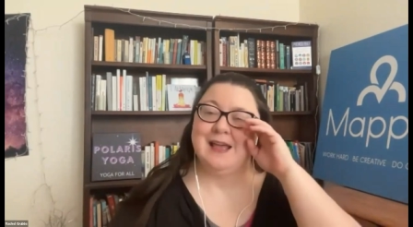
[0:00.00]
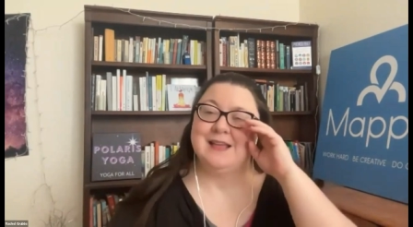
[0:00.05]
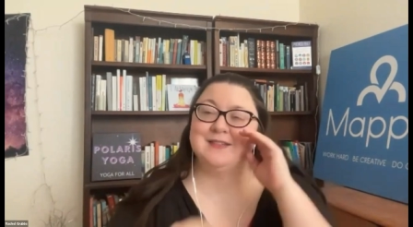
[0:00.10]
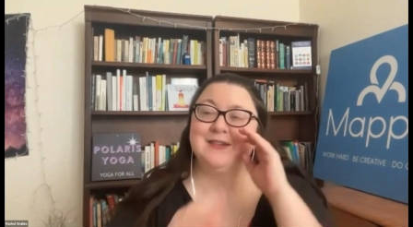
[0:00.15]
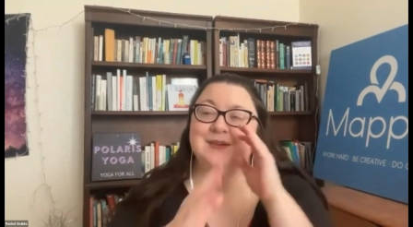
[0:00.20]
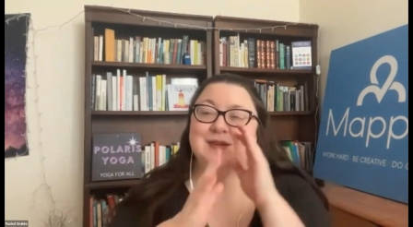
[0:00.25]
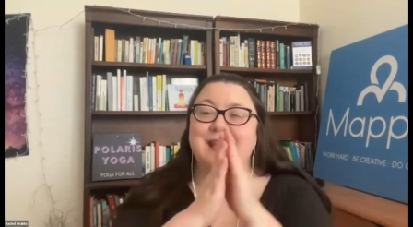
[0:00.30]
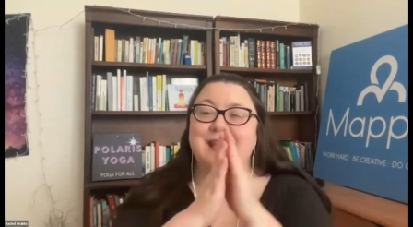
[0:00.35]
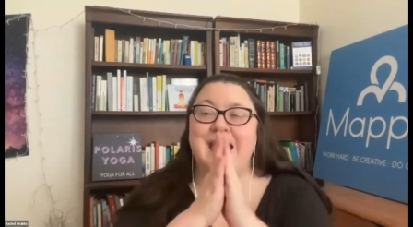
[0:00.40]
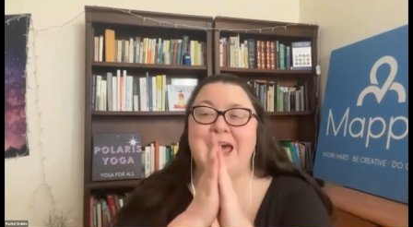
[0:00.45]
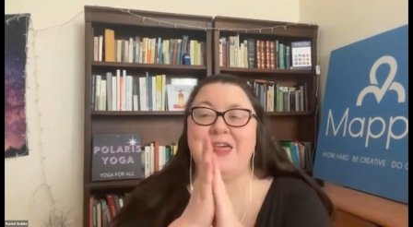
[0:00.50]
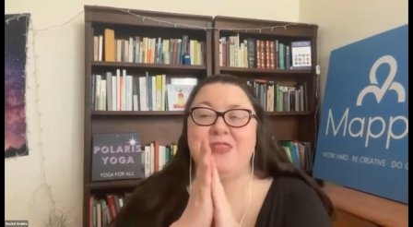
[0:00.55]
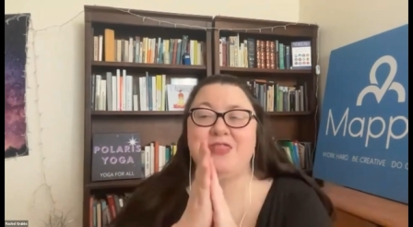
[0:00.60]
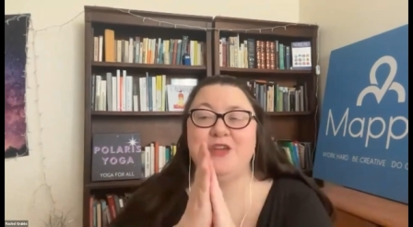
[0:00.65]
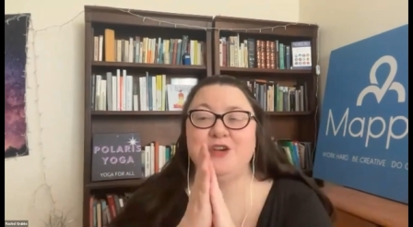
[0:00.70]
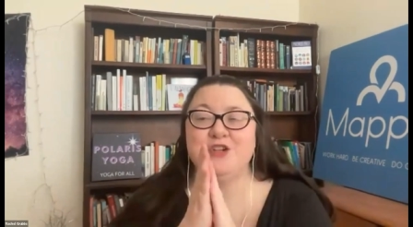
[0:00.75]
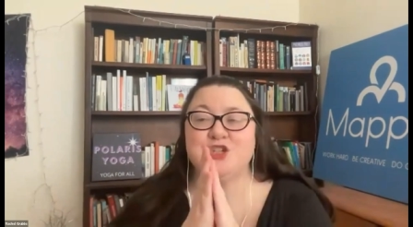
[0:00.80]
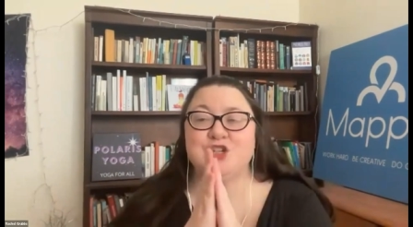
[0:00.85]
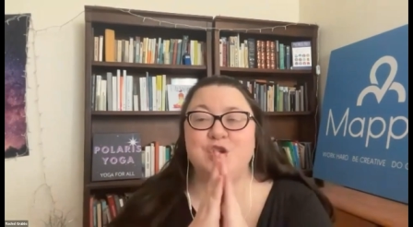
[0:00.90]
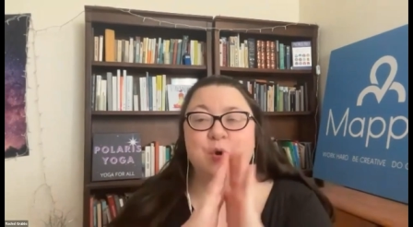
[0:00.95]
So yeah,
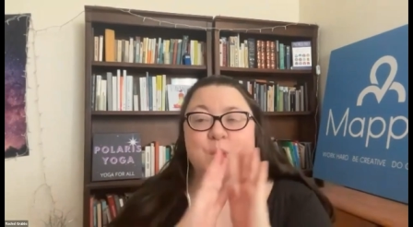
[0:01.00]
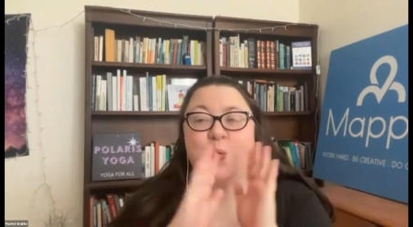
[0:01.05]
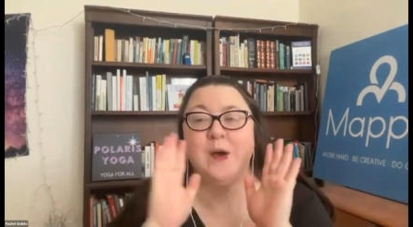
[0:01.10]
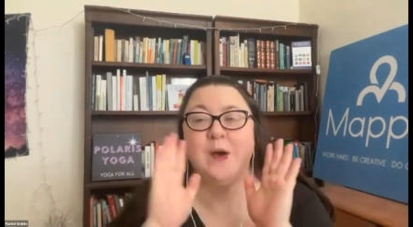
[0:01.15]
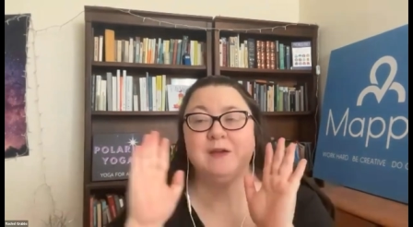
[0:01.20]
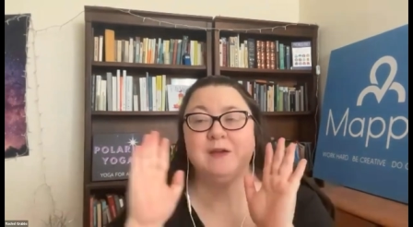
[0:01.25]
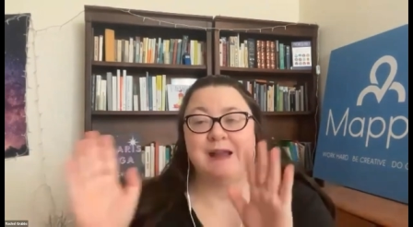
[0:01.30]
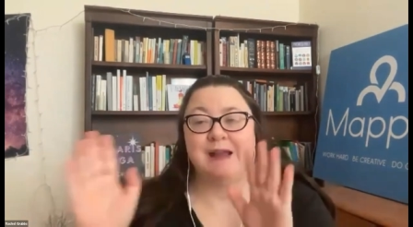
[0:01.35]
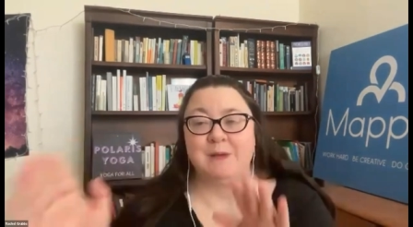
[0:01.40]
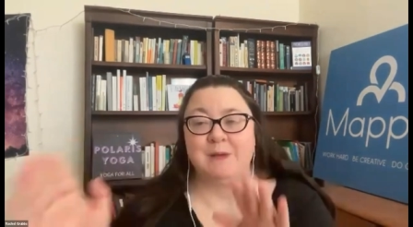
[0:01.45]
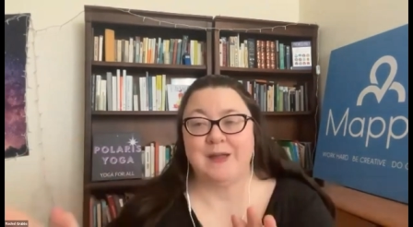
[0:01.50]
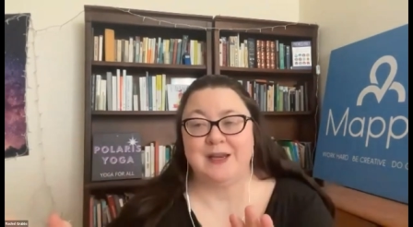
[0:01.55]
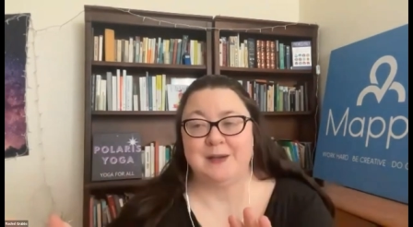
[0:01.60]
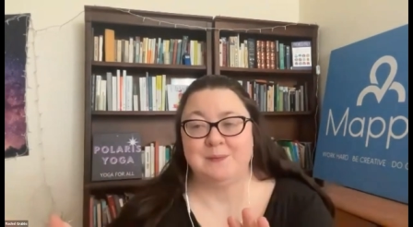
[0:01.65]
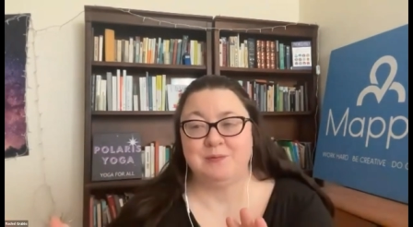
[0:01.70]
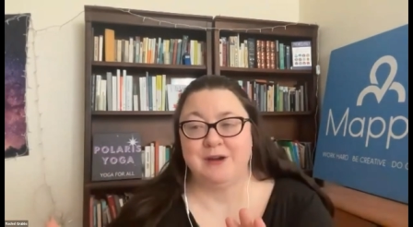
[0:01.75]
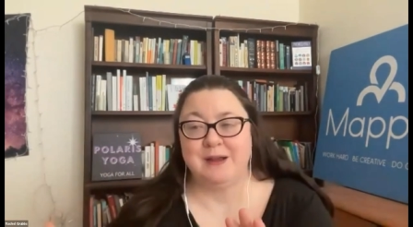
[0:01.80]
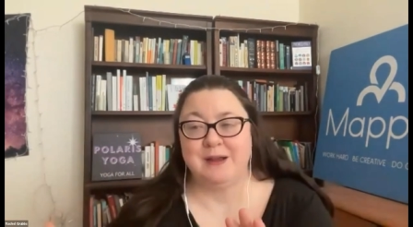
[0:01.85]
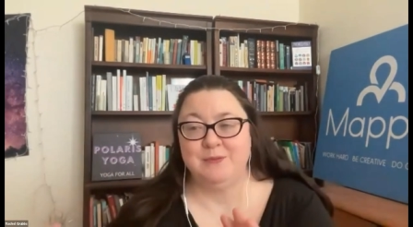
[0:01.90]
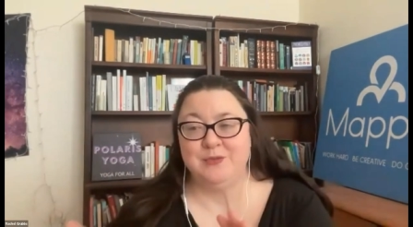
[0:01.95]
there's no one right way to
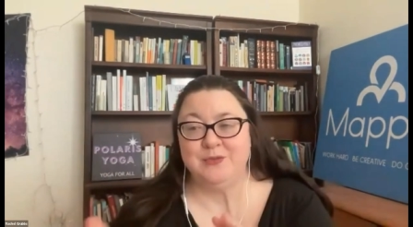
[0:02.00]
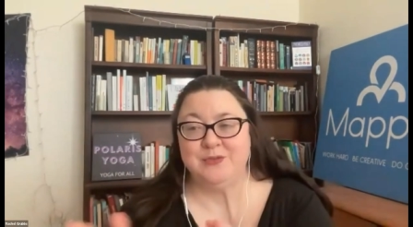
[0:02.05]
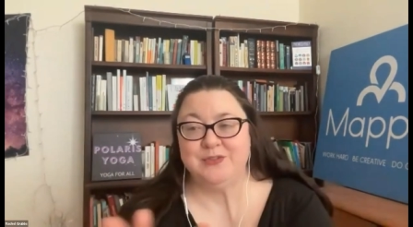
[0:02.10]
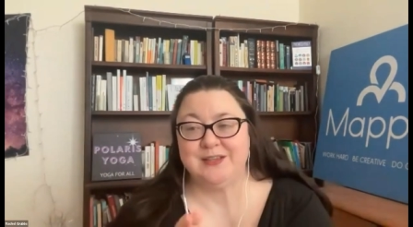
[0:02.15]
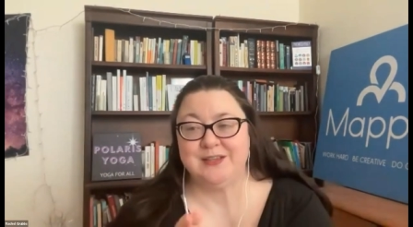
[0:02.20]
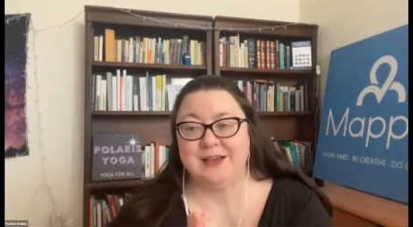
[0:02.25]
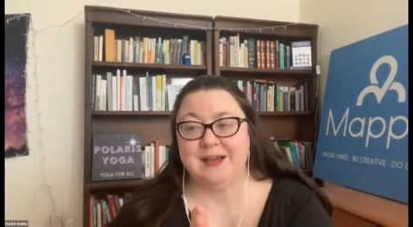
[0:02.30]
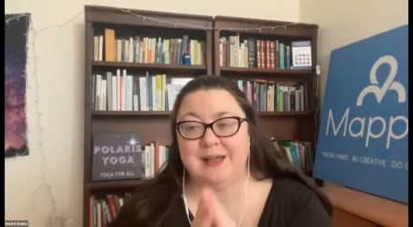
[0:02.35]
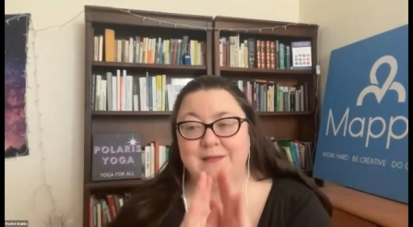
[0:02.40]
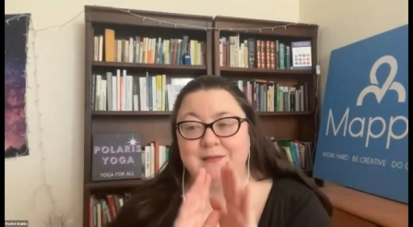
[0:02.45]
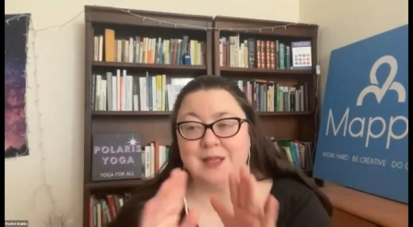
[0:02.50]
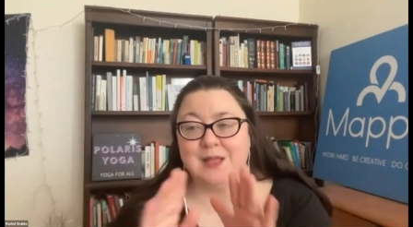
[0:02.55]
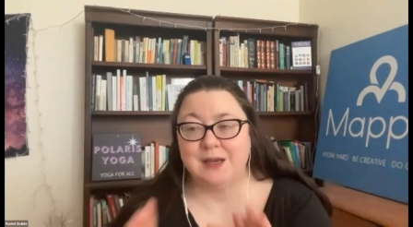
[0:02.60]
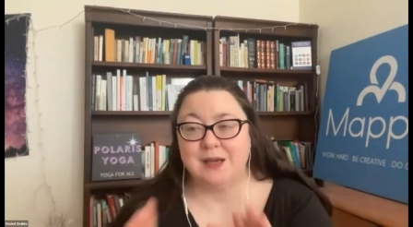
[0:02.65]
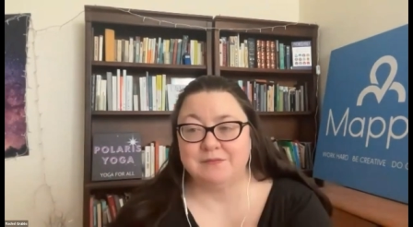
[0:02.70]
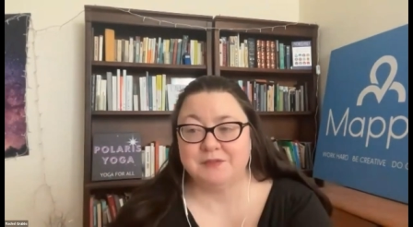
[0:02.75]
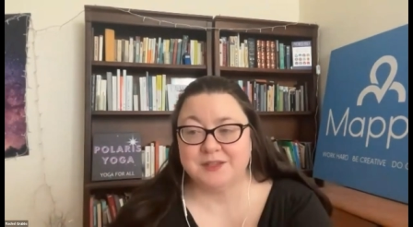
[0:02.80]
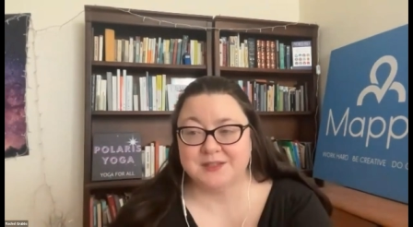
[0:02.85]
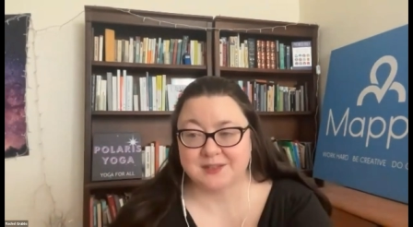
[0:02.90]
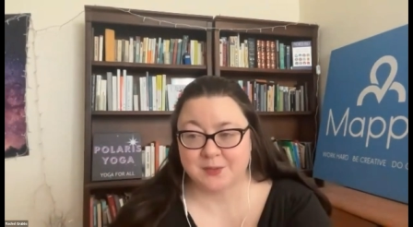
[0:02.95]
prep Musa. I
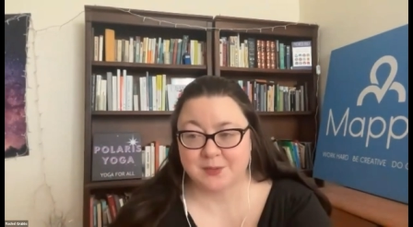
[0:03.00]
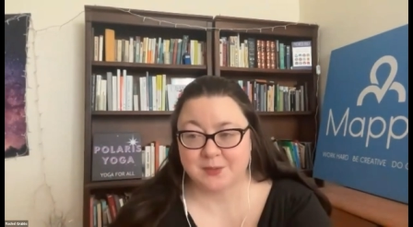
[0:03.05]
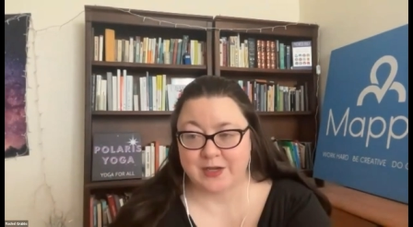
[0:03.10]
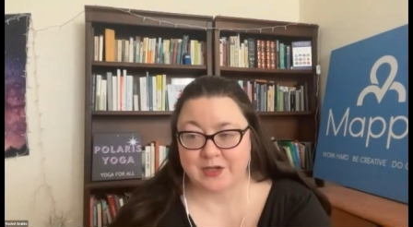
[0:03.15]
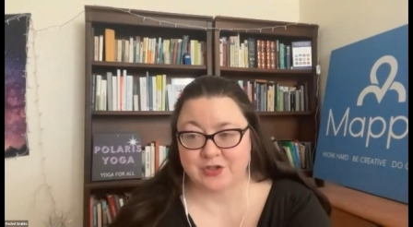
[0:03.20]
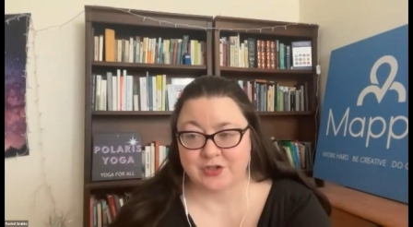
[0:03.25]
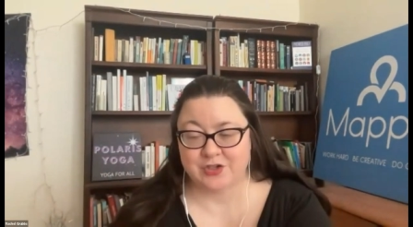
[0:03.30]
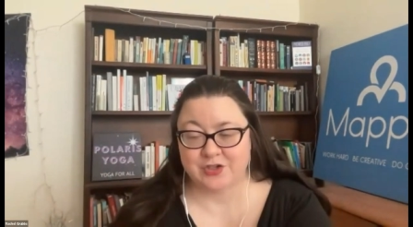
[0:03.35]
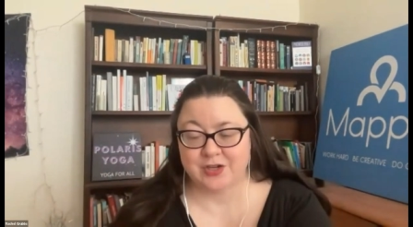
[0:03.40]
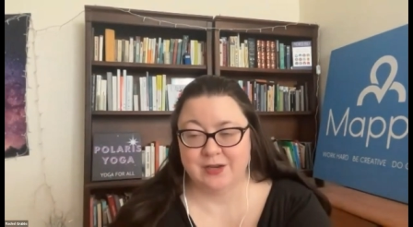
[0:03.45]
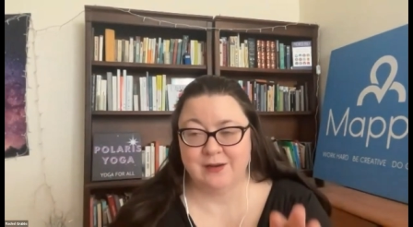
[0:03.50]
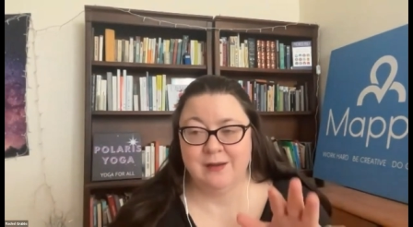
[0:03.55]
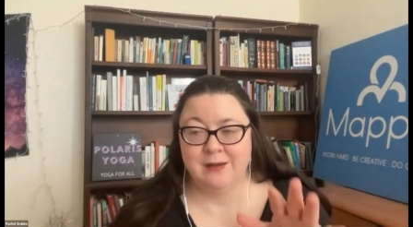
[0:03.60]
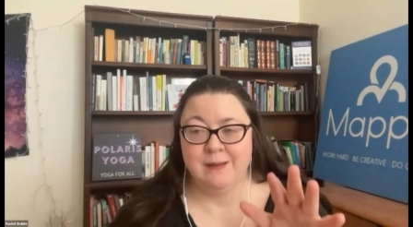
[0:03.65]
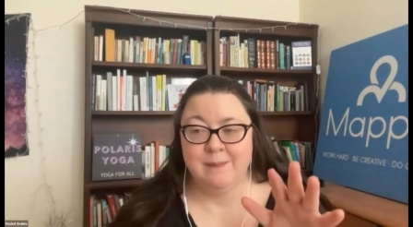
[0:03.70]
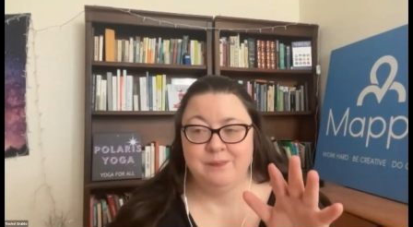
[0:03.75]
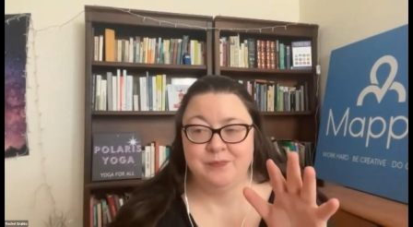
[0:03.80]
love this question.